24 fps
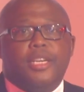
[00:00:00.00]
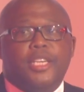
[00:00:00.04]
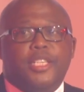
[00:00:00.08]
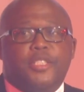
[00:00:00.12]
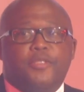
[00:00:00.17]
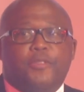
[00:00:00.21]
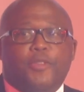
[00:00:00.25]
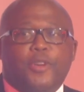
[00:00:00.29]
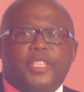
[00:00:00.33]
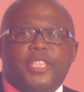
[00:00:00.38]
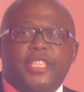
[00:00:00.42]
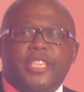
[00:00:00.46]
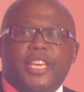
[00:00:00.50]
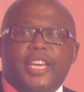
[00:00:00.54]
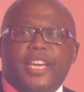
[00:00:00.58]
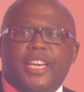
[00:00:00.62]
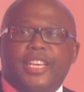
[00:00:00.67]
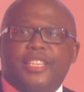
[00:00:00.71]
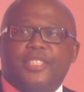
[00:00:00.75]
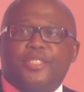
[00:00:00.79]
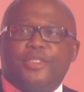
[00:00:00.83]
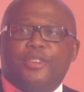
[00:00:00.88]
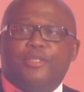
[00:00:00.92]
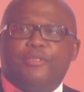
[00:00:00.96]
It's 40
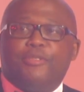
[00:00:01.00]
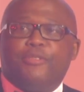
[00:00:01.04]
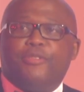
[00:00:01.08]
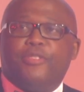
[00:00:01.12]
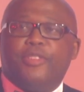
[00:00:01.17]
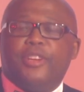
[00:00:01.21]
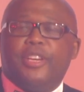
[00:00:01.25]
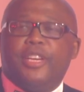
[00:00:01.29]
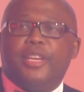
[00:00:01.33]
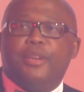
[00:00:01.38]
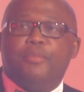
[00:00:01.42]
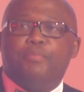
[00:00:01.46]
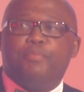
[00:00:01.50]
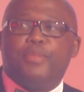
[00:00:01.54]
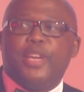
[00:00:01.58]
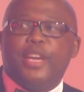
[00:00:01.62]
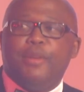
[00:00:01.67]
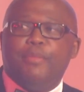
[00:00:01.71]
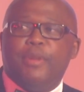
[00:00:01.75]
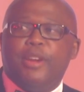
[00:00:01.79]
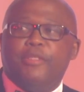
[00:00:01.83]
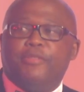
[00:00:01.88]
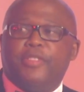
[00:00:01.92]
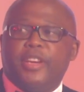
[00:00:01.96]
years of
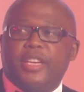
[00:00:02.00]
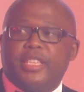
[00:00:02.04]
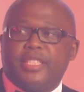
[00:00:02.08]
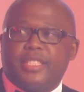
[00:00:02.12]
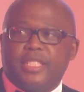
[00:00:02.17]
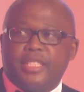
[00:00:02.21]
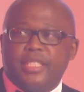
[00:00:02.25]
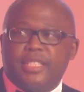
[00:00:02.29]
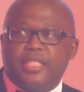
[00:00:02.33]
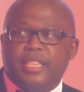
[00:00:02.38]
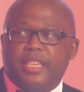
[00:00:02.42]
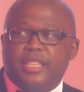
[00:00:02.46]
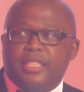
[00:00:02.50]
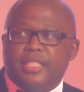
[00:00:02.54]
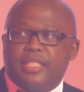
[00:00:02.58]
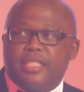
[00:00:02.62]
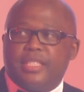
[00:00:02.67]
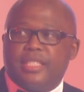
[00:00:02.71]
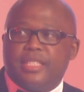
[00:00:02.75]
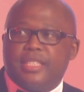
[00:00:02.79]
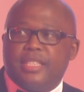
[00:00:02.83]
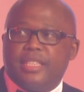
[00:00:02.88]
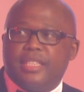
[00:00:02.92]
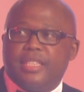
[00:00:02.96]
BMF
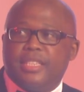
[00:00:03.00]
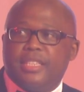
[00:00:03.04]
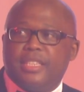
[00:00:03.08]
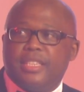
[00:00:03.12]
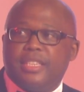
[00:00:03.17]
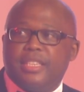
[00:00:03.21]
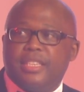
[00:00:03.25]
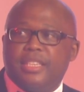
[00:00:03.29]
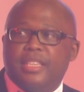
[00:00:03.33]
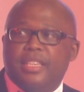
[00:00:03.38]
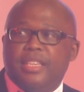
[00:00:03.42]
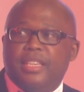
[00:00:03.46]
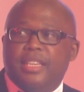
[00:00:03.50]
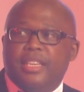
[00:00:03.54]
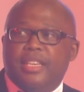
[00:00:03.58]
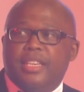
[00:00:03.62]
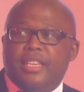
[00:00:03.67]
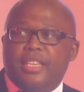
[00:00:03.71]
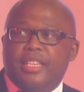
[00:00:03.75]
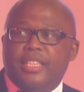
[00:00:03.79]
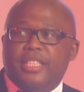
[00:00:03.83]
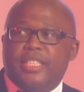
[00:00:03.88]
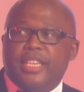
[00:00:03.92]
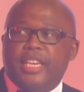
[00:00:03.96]
existence.
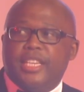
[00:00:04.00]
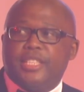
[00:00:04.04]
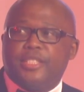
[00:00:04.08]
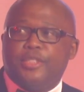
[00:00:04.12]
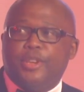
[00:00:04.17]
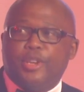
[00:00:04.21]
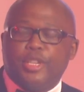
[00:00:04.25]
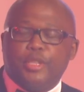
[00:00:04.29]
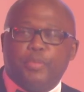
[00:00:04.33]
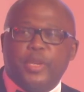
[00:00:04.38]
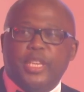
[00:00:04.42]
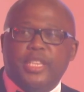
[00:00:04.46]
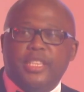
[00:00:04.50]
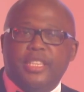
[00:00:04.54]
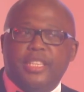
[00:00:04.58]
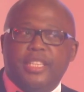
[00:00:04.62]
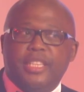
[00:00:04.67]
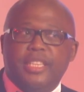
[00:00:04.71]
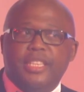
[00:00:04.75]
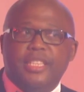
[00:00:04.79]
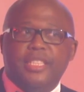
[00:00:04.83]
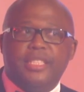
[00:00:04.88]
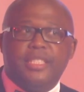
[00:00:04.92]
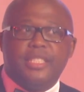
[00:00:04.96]
It has not been
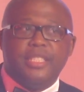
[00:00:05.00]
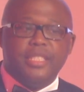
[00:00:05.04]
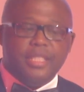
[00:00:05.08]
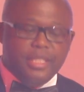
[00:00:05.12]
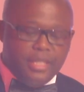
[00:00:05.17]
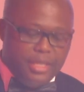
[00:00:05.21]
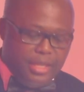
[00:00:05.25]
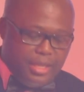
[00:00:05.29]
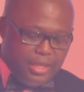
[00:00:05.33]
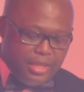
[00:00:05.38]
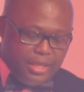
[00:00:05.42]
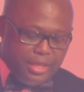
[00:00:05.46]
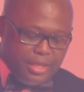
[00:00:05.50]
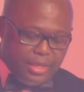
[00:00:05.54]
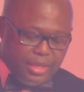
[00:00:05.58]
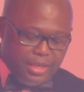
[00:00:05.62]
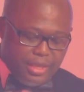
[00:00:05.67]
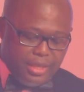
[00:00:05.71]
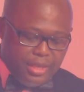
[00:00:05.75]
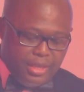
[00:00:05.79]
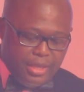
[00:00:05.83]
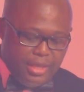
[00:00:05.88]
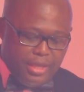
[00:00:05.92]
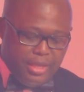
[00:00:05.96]
easy.
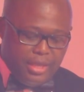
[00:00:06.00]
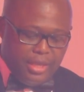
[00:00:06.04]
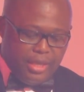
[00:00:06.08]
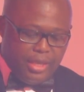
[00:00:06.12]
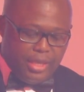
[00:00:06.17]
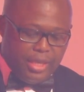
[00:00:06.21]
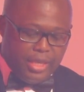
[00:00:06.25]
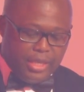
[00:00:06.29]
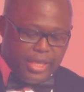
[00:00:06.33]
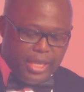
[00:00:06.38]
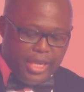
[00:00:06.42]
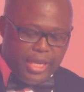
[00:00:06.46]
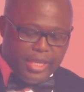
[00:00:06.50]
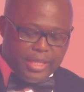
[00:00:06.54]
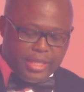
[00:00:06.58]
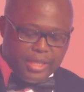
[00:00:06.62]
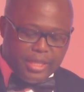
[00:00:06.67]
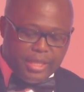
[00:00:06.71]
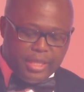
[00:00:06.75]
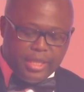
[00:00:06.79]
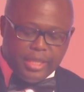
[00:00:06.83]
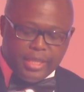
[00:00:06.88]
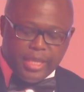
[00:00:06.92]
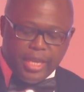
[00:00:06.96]
It
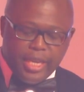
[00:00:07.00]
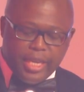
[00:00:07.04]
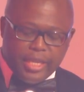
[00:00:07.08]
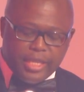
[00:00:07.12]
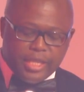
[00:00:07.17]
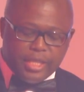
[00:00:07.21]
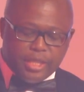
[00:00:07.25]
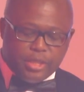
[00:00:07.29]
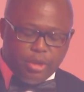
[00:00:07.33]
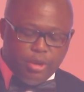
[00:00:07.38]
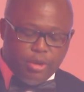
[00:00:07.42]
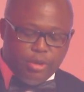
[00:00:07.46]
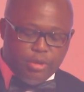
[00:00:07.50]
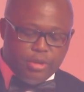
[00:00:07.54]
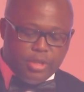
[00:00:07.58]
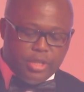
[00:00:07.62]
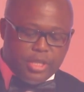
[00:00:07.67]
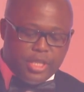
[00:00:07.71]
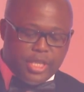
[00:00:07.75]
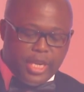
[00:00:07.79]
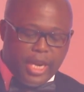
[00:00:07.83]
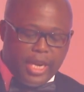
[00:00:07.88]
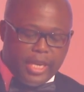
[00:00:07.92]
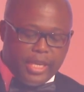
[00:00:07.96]
had its
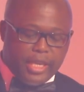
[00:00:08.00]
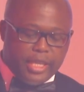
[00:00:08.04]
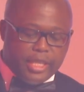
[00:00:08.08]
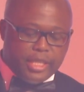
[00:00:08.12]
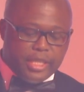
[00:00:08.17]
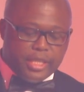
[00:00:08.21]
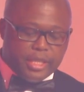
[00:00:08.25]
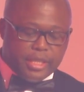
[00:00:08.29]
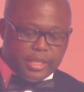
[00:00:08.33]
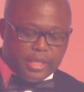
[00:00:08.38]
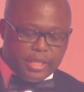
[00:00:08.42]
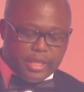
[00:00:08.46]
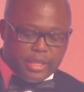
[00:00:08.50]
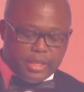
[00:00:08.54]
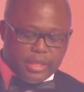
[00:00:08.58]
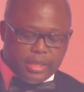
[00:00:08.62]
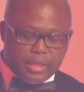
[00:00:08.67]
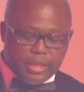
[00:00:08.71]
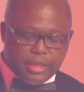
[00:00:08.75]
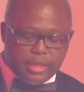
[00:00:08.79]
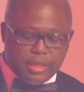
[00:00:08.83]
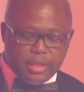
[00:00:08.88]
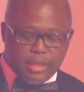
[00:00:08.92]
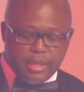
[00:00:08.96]
own challenges.
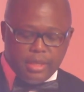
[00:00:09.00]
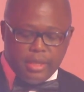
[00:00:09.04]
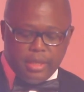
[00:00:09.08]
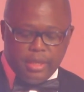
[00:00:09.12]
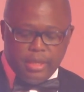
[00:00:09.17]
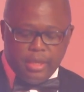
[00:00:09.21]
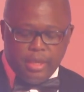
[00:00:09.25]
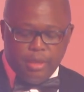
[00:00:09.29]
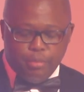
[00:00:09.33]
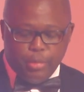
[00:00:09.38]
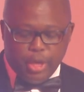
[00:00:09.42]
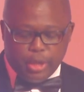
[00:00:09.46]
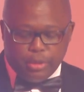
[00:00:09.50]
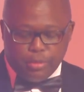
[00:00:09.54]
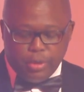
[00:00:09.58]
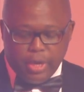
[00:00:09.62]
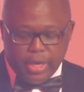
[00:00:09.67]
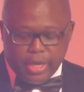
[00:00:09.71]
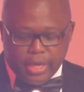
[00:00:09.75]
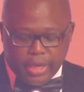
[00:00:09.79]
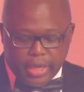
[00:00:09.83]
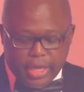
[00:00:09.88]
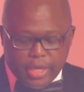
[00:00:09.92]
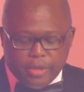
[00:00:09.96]
But we
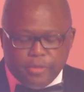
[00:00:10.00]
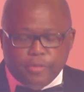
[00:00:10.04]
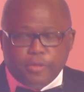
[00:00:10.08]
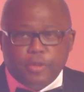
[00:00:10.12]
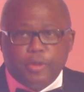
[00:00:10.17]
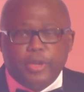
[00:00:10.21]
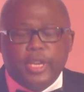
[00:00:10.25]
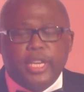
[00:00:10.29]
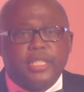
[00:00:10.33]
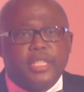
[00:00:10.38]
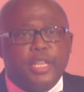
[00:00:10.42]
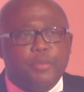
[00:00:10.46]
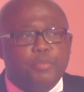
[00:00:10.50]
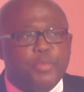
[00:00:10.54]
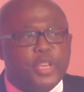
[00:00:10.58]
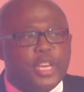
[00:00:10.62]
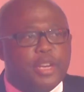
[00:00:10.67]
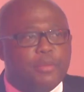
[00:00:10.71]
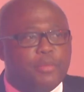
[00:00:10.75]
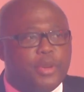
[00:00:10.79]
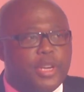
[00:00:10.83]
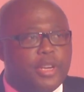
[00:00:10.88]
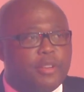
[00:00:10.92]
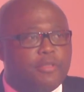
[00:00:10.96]
are grateful as the
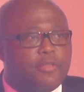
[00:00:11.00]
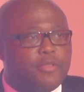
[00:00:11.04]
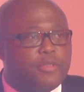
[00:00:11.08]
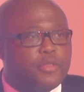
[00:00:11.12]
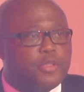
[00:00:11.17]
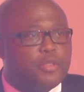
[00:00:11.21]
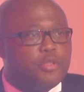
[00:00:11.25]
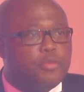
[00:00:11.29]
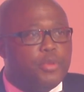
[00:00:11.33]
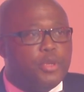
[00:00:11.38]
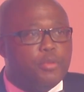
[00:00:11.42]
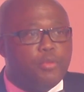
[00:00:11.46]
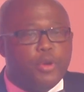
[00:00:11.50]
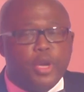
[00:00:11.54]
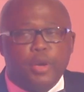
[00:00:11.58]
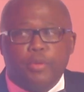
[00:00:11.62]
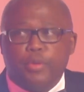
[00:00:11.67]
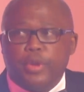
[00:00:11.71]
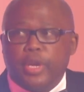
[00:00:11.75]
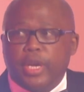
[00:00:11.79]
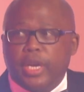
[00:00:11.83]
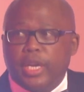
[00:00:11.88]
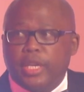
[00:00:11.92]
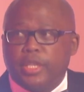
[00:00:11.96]
BMF to be where
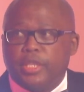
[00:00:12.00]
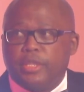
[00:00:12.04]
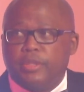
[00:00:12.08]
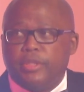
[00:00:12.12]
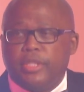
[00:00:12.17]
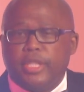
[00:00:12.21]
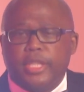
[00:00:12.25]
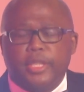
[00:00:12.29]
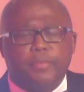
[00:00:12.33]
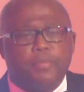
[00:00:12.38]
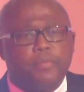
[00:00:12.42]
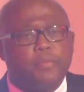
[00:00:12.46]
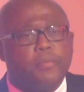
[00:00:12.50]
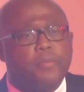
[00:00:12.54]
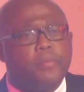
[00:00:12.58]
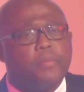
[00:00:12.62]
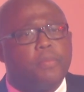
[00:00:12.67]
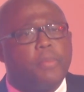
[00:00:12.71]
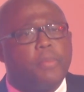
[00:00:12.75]
we are today.